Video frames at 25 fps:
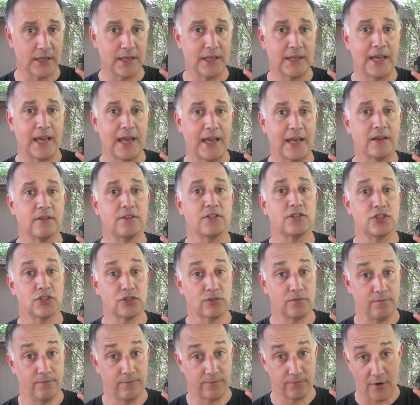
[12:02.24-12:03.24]
It can
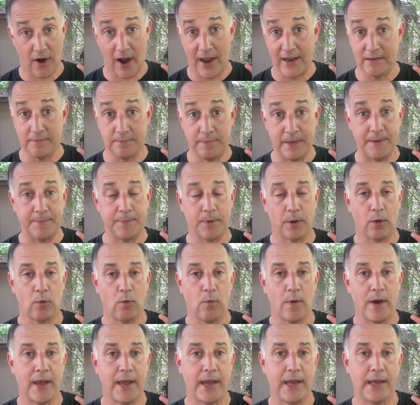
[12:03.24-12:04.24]
frighten people
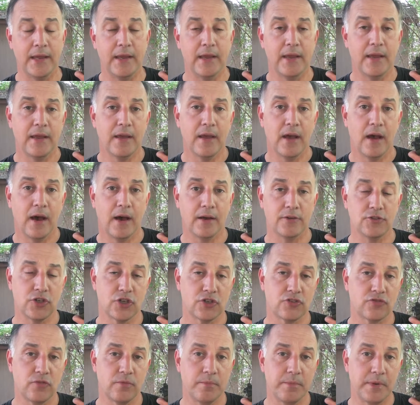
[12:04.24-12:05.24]
away
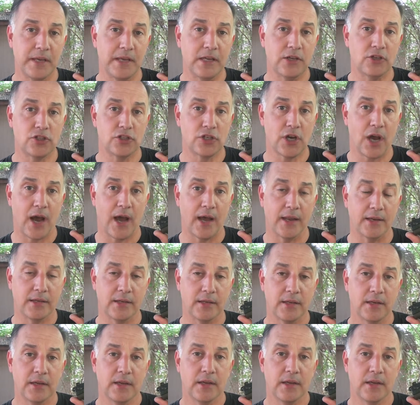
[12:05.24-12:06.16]
just from being shot.